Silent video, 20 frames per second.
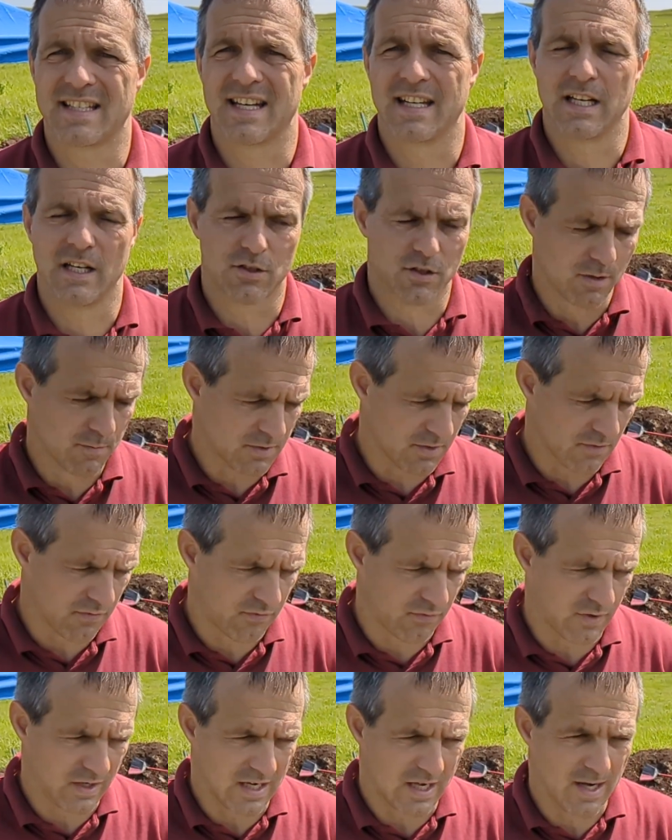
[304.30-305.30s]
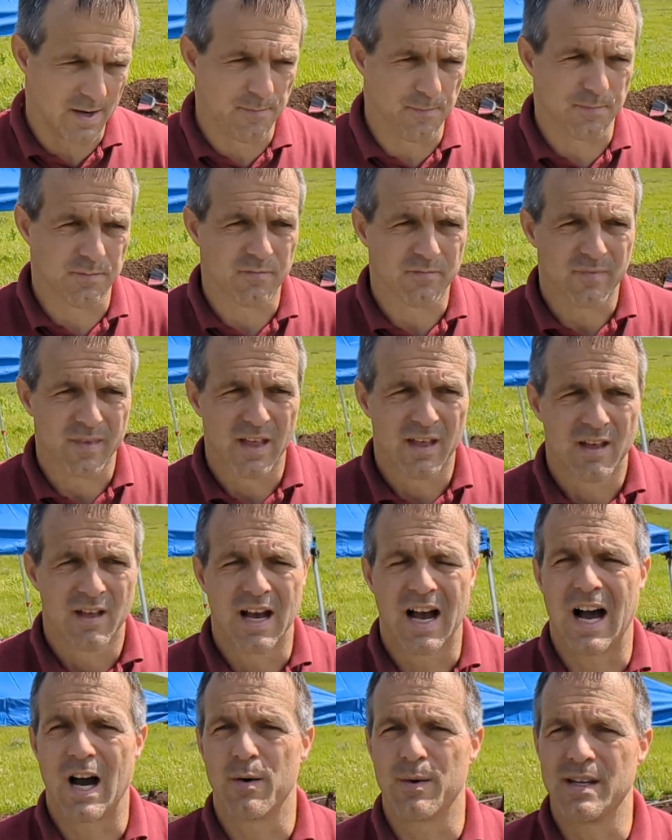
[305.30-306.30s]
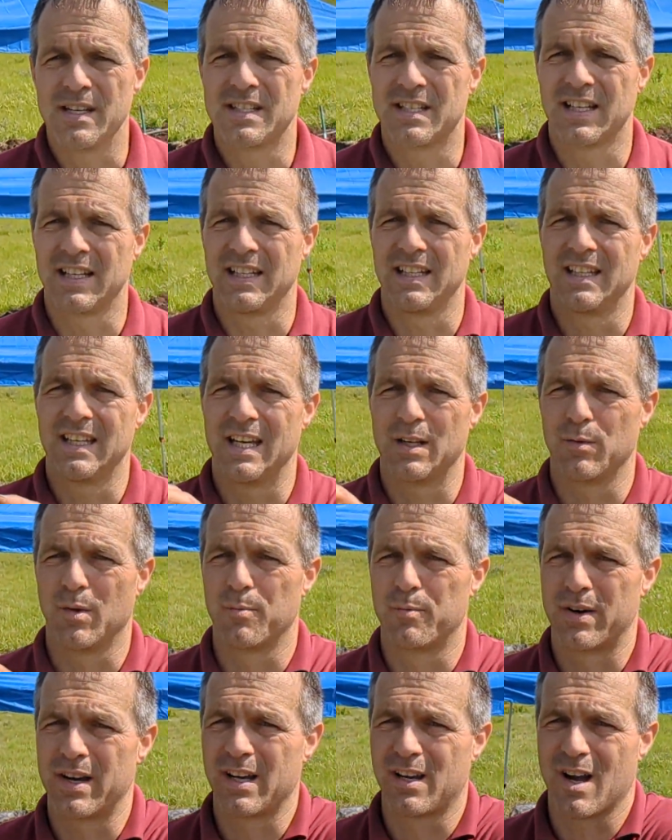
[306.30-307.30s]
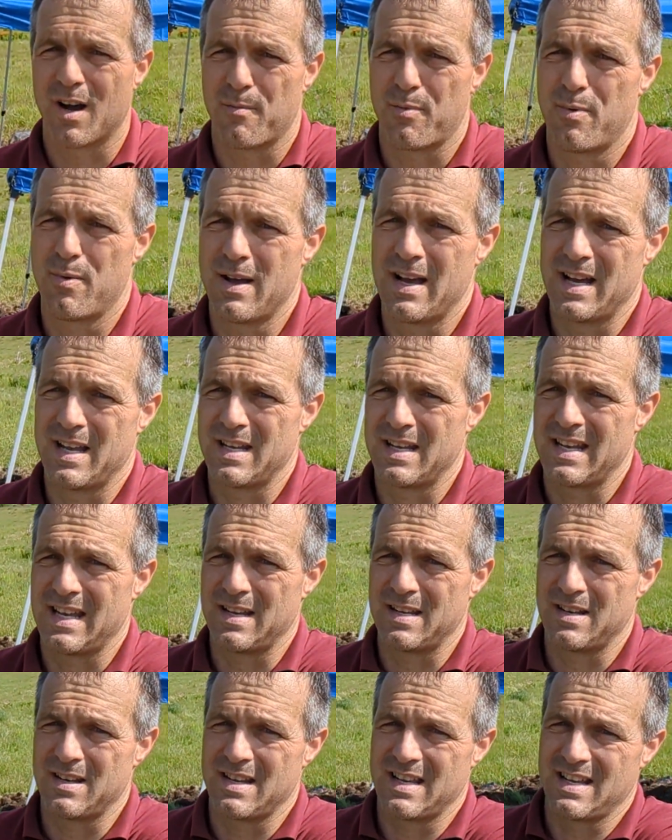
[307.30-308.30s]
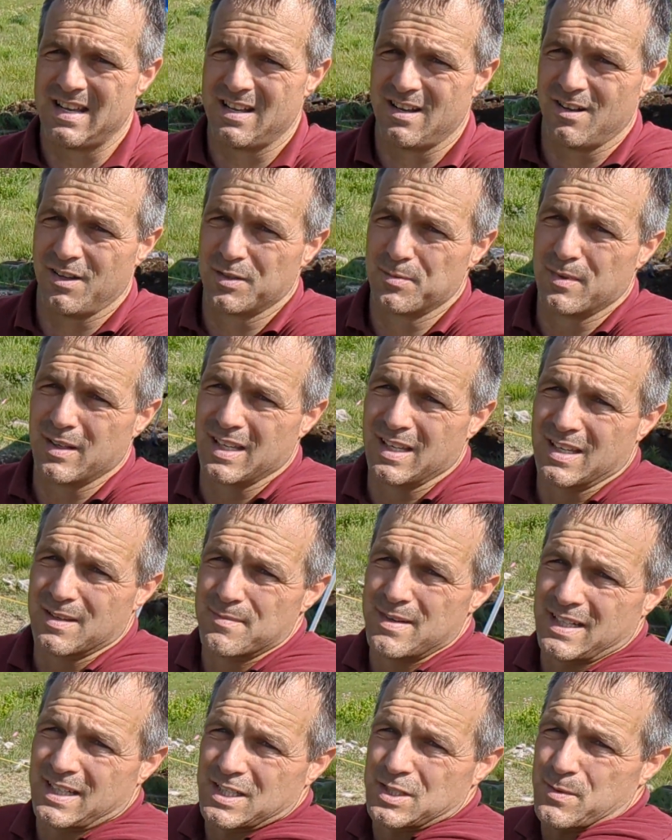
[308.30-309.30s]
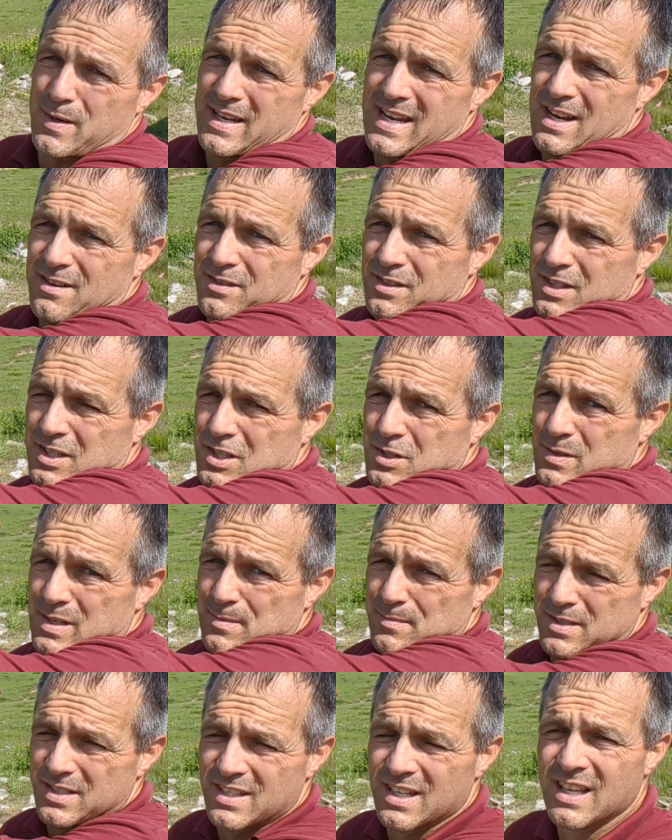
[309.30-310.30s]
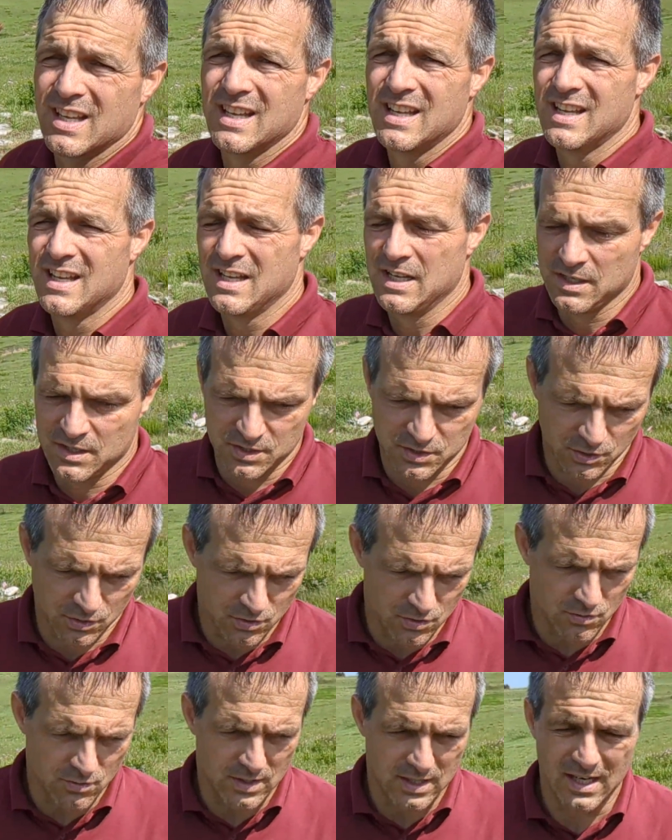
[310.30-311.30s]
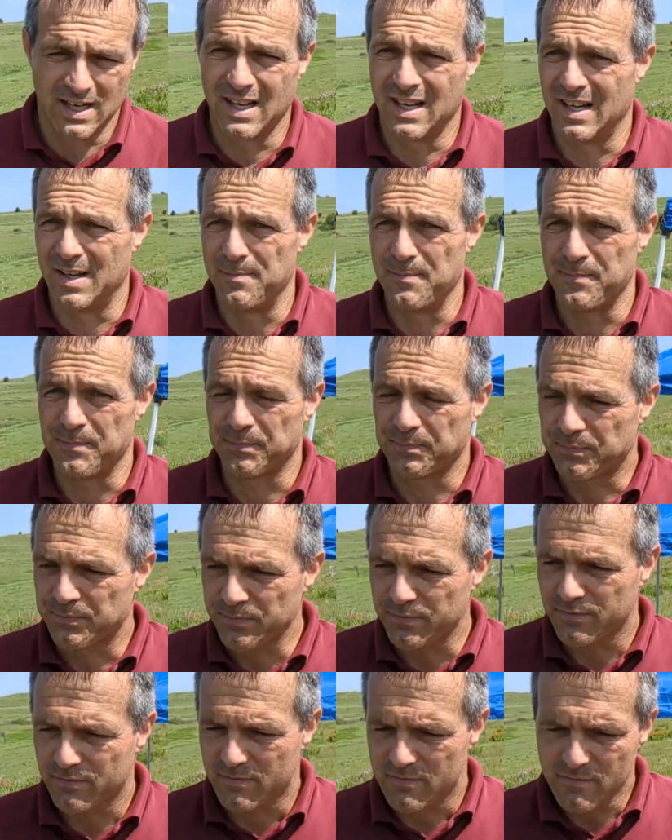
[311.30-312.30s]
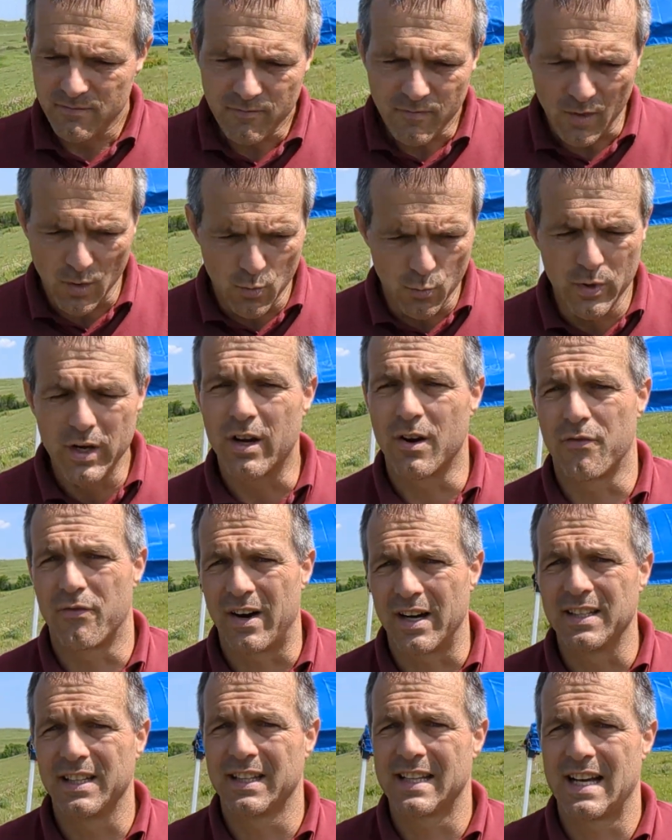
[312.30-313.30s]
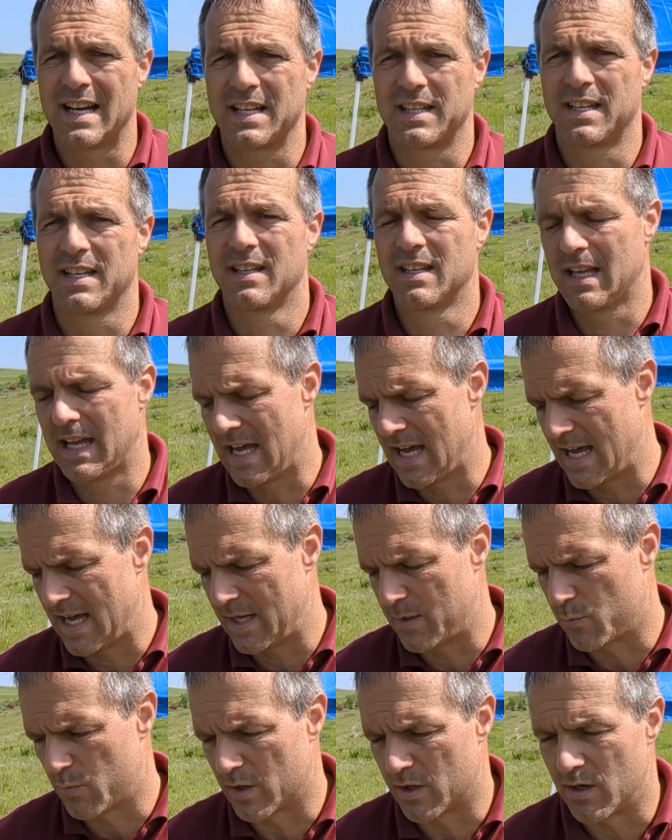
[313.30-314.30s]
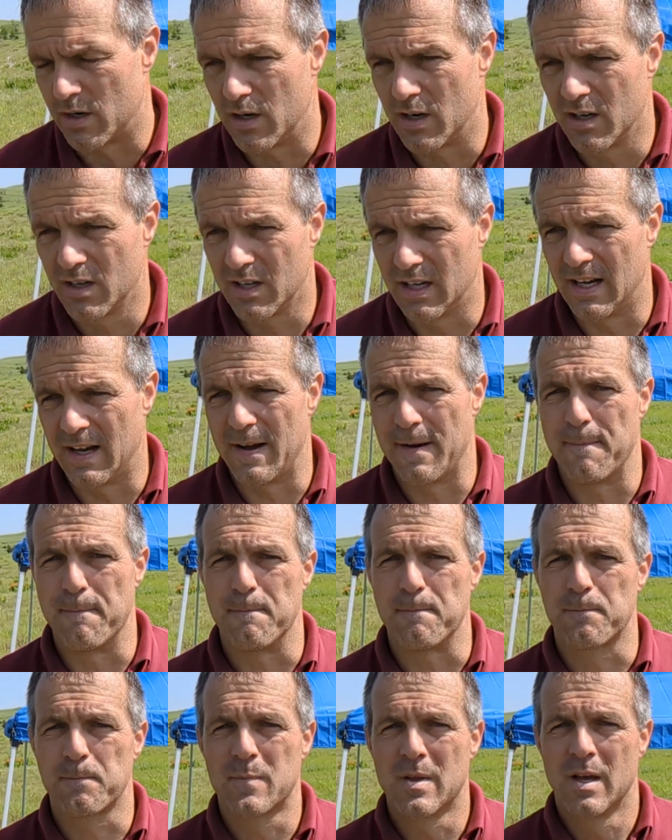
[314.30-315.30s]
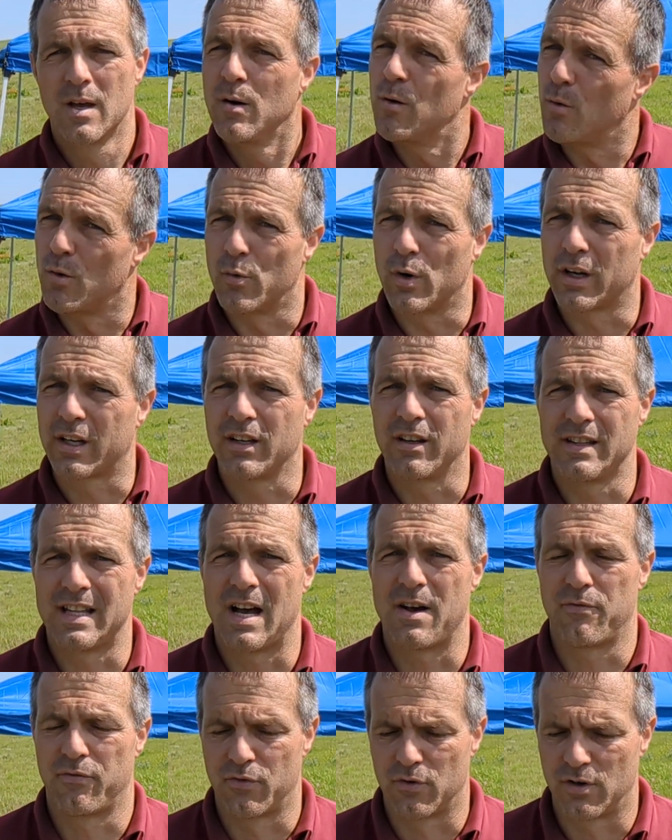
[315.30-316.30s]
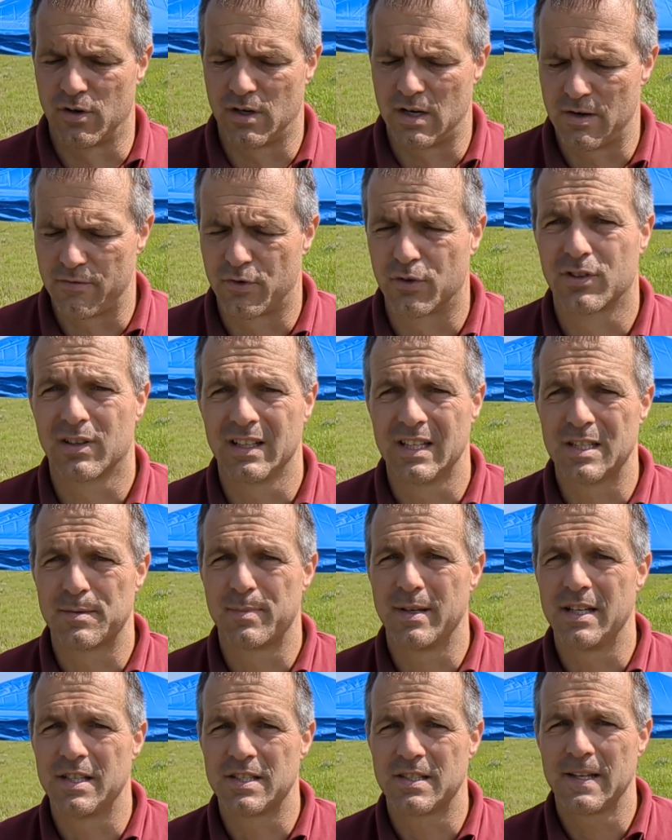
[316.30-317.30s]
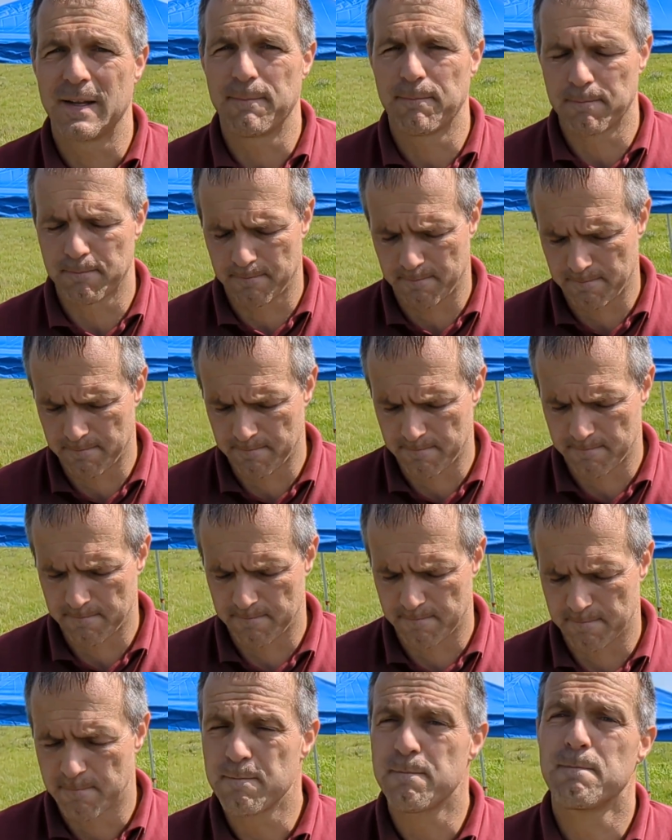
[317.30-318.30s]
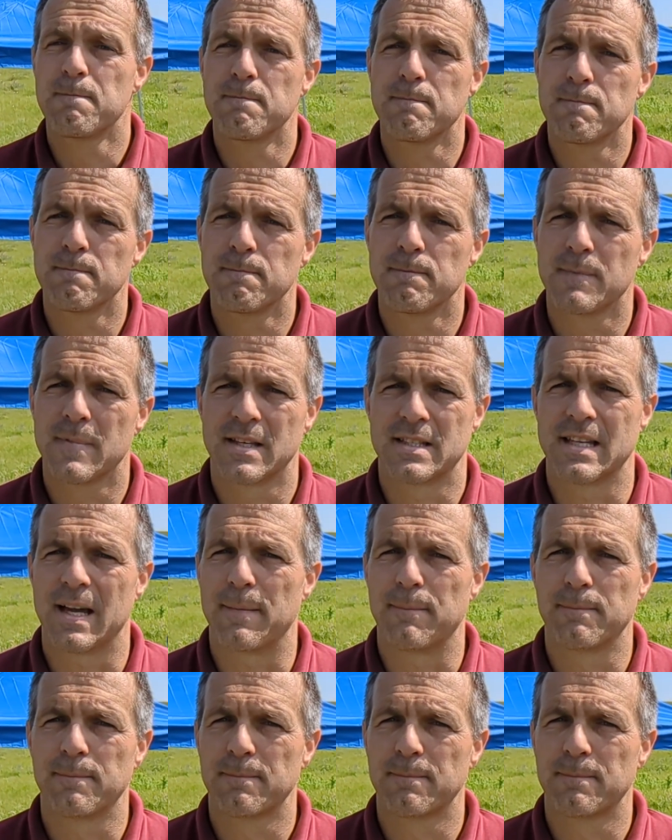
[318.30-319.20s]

and in terms of how easily it will break up and ultimately make its way down to the streams. So we are finding that, and we're working on that for Colleen's PhD. So yeah.